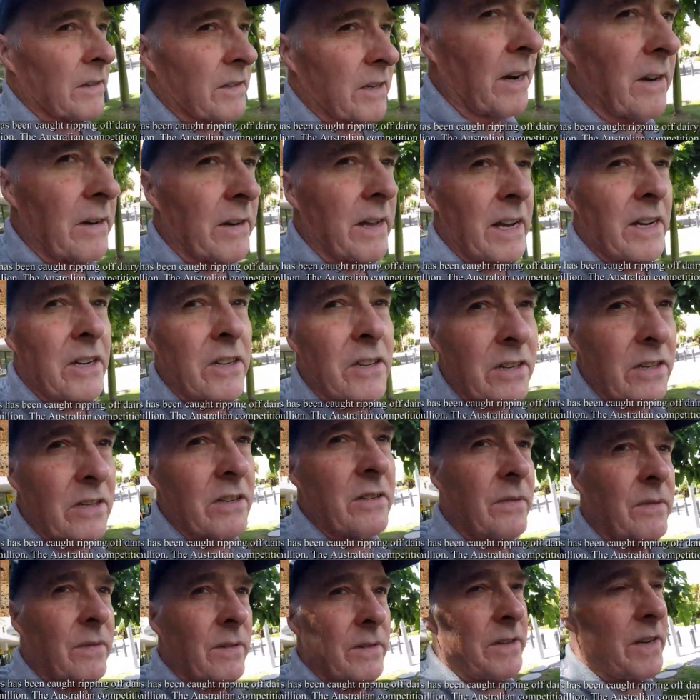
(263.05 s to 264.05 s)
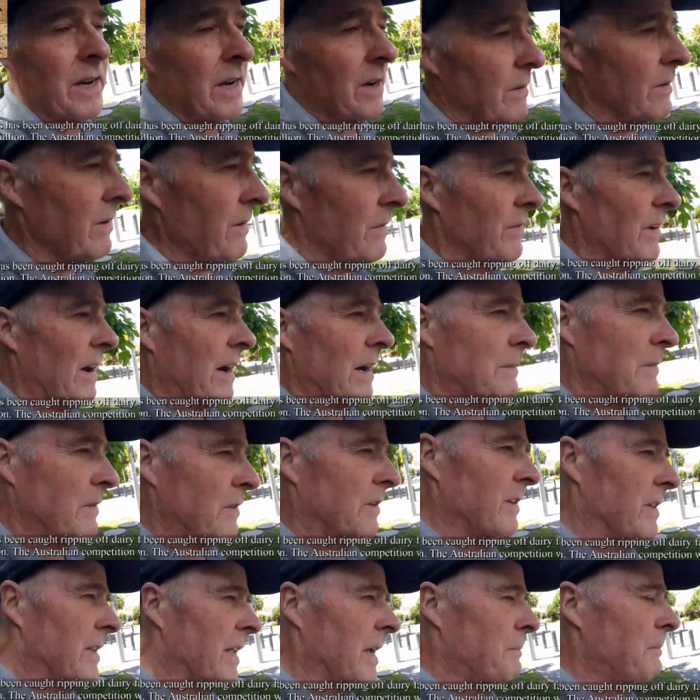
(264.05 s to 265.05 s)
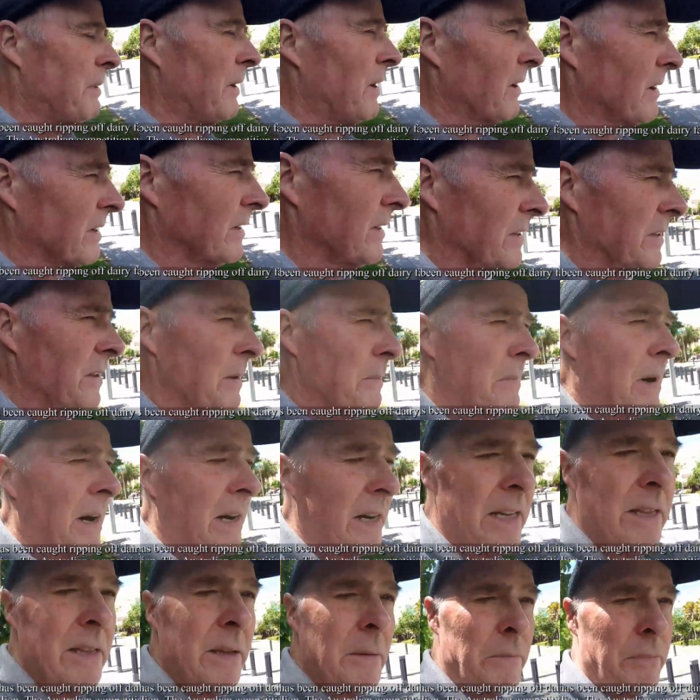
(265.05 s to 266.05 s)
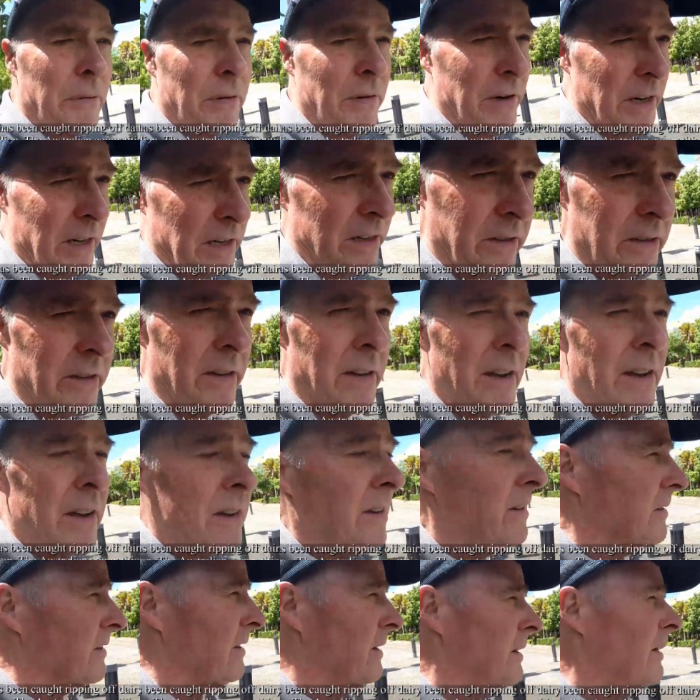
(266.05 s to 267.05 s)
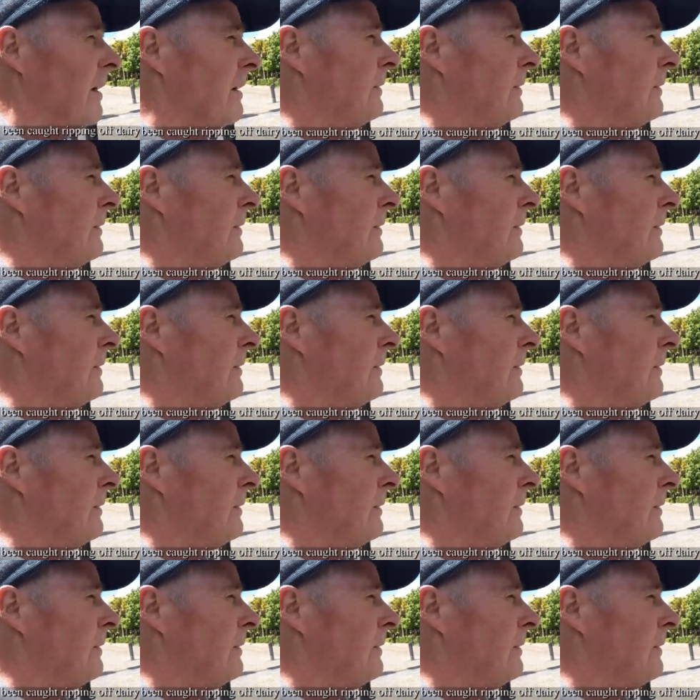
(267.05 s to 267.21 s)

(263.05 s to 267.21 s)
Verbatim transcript: donations for dairy farmers and they pocketed the money, the pricks. So I